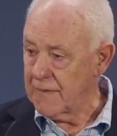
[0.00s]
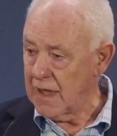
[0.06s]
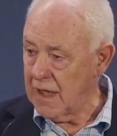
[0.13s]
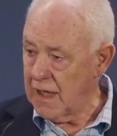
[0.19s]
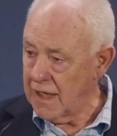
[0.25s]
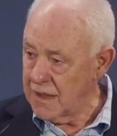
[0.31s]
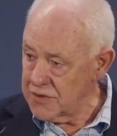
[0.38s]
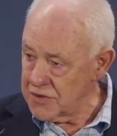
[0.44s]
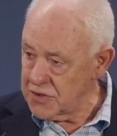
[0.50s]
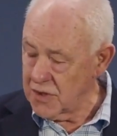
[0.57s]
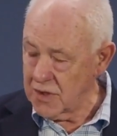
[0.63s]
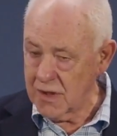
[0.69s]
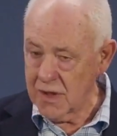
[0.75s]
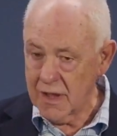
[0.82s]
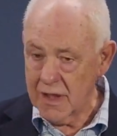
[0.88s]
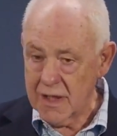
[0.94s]

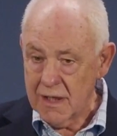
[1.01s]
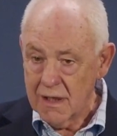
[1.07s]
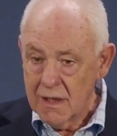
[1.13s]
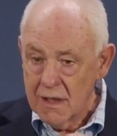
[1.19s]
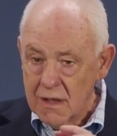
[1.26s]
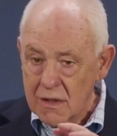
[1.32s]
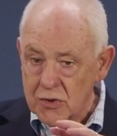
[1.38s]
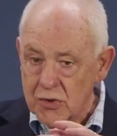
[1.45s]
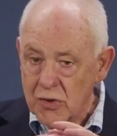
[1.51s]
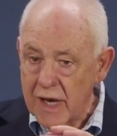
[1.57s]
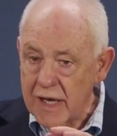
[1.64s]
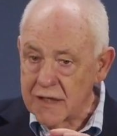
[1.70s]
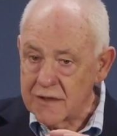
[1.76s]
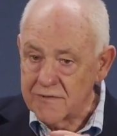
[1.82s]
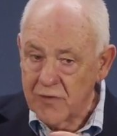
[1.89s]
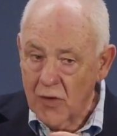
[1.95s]
instantly
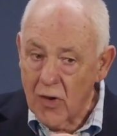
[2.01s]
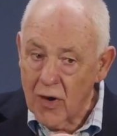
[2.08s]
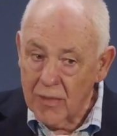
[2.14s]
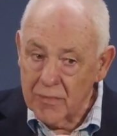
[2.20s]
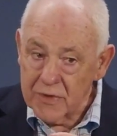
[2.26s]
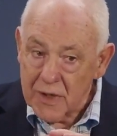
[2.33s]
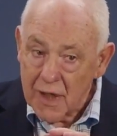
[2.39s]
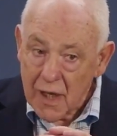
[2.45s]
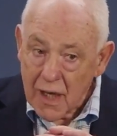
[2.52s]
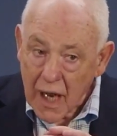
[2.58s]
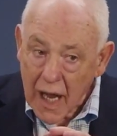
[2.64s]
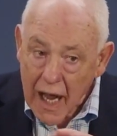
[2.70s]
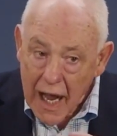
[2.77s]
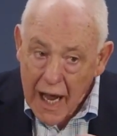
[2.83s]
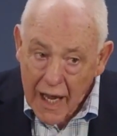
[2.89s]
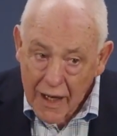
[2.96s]
transformed
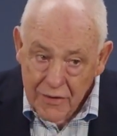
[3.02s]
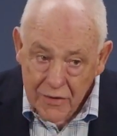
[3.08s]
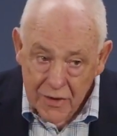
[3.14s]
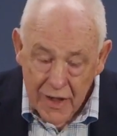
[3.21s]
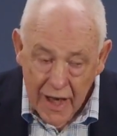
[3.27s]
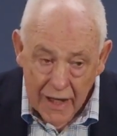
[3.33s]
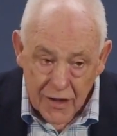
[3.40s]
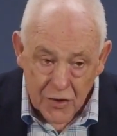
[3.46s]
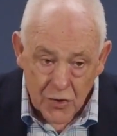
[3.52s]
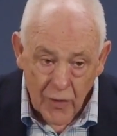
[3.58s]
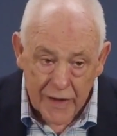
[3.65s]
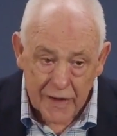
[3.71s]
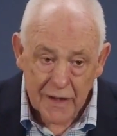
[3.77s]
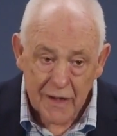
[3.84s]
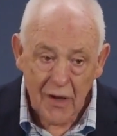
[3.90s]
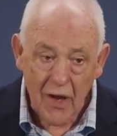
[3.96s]

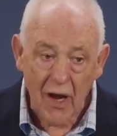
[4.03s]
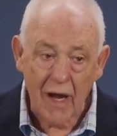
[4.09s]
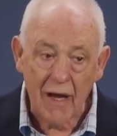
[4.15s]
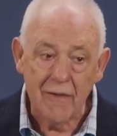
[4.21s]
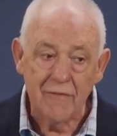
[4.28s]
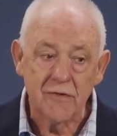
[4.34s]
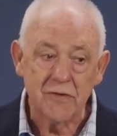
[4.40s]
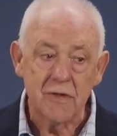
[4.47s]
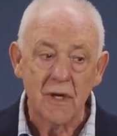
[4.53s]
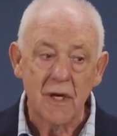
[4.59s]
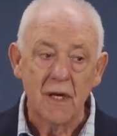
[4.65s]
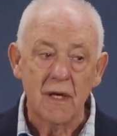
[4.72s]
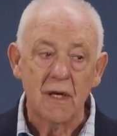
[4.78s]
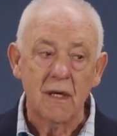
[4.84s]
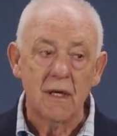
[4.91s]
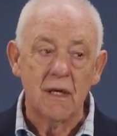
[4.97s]
120 lives.
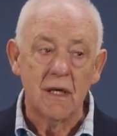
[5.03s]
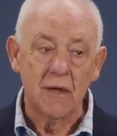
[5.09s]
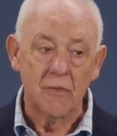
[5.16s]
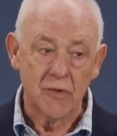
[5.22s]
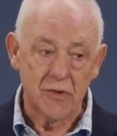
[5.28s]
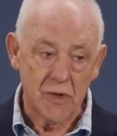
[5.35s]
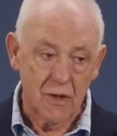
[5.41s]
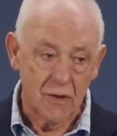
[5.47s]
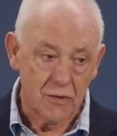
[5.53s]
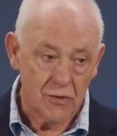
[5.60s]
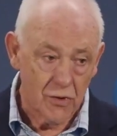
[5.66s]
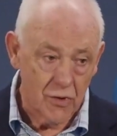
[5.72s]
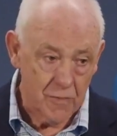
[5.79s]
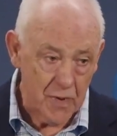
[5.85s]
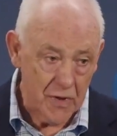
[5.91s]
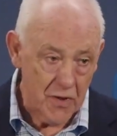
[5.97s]
It was a
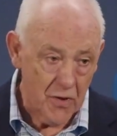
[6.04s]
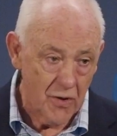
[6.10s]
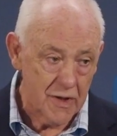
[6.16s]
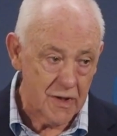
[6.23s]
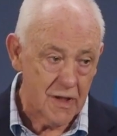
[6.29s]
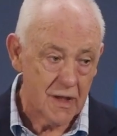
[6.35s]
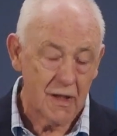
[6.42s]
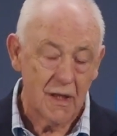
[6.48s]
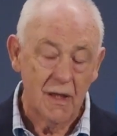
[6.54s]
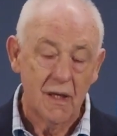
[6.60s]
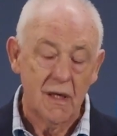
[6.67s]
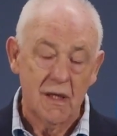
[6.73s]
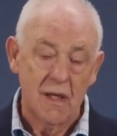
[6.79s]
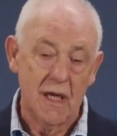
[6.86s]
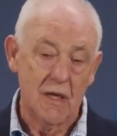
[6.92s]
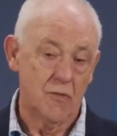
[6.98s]
group anointing.
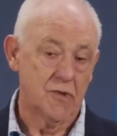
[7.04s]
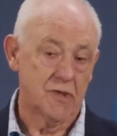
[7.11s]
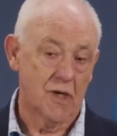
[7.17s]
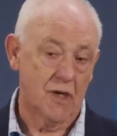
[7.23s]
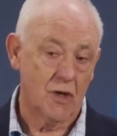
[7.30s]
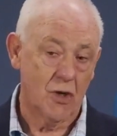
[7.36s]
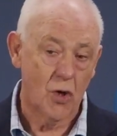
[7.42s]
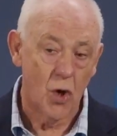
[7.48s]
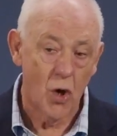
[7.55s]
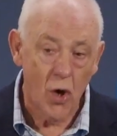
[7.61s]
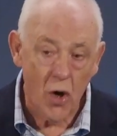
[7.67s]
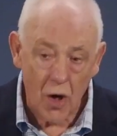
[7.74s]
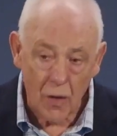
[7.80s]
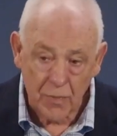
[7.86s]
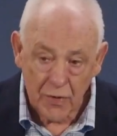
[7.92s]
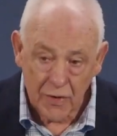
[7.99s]
It was a
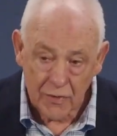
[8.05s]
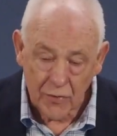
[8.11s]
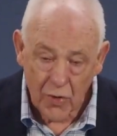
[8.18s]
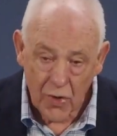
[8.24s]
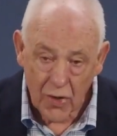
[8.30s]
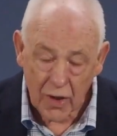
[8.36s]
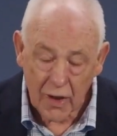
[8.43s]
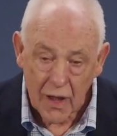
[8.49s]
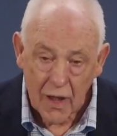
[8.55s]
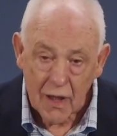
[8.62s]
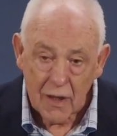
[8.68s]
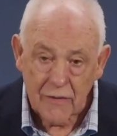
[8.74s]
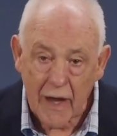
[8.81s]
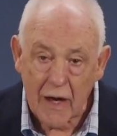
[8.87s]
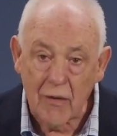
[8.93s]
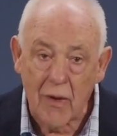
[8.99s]
corporate work.
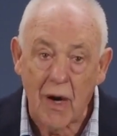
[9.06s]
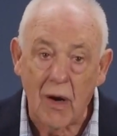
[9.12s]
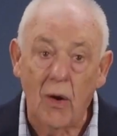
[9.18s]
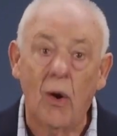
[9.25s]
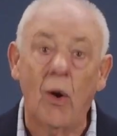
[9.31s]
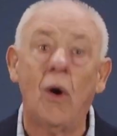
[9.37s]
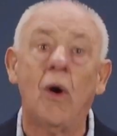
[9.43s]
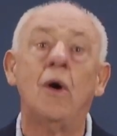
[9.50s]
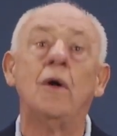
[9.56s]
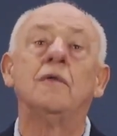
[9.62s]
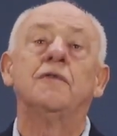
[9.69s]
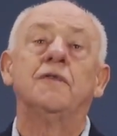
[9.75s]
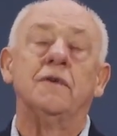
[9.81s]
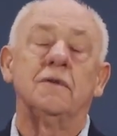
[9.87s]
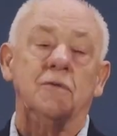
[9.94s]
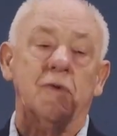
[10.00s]
They were all
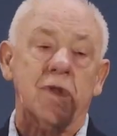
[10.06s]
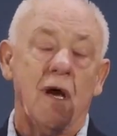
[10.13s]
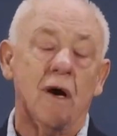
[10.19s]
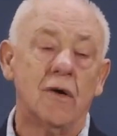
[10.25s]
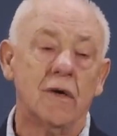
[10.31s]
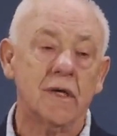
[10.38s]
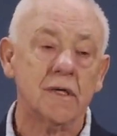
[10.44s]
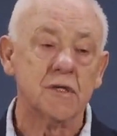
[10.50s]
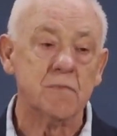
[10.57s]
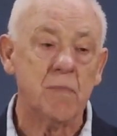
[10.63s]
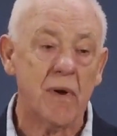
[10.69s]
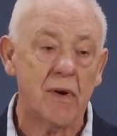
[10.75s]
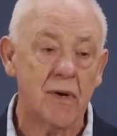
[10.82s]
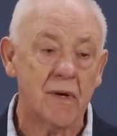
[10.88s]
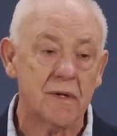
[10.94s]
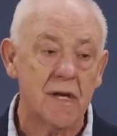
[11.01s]
filled with the Holy
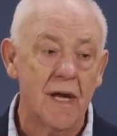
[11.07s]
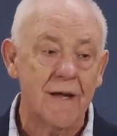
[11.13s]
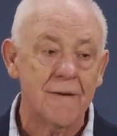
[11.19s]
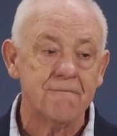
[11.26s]
Spirit.